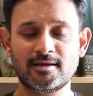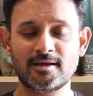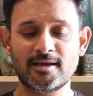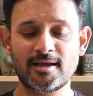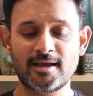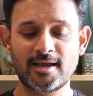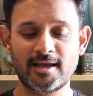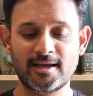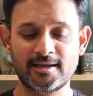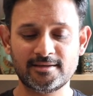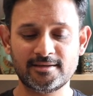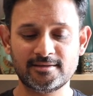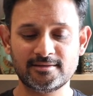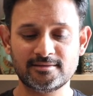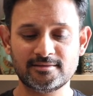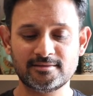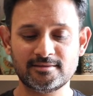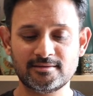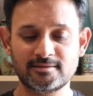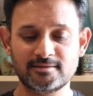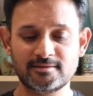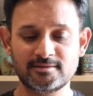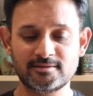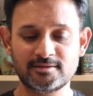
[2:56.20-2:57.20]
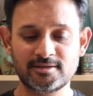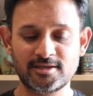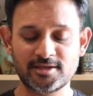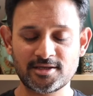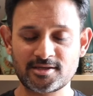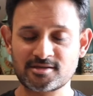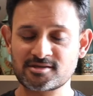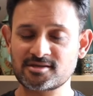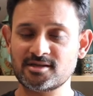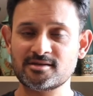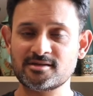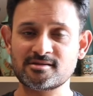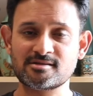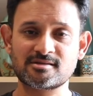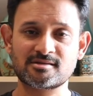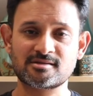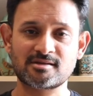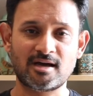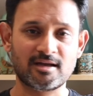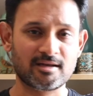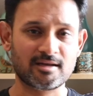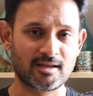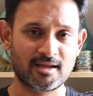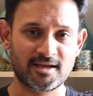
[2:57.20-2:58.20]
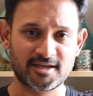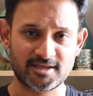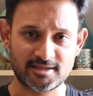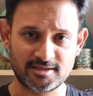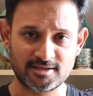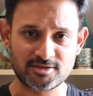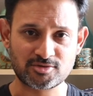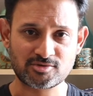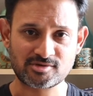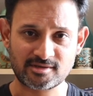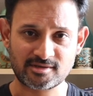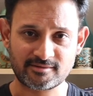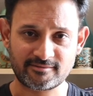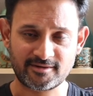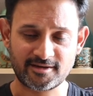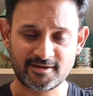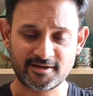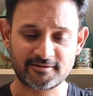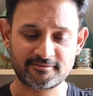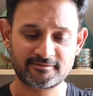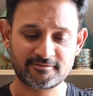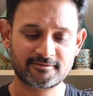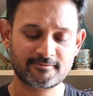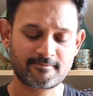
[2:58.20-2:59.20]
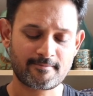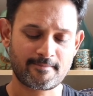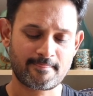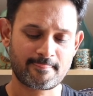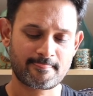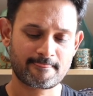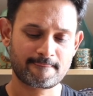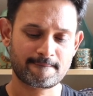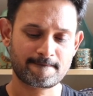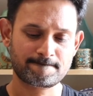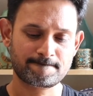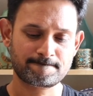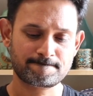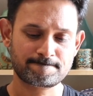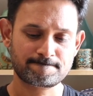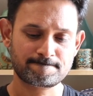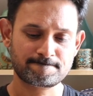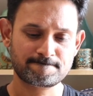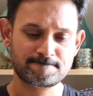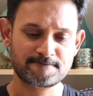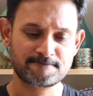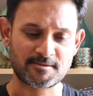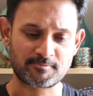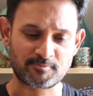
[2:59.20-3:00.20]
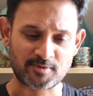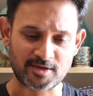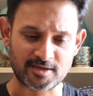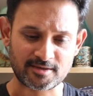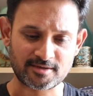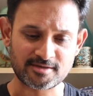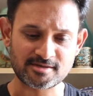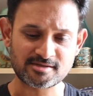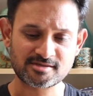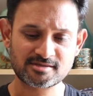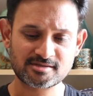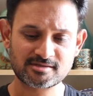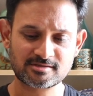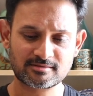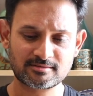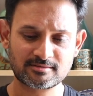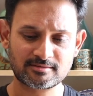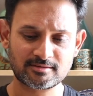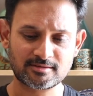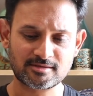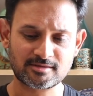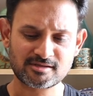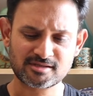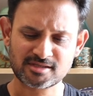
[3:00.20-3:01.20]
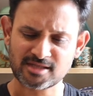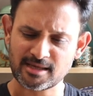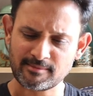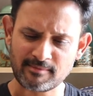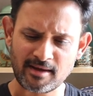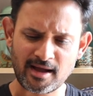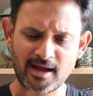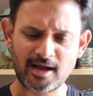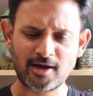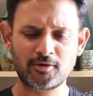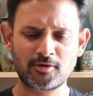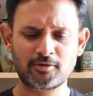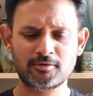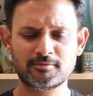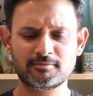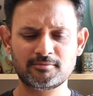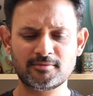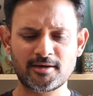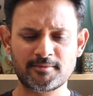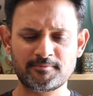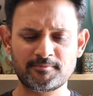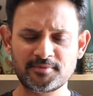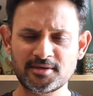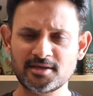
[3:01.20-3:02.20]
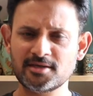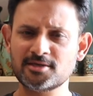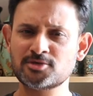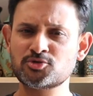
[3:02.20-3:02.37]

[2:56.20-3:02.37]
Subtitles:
and their son is unlikely to survive. The parents somehow appear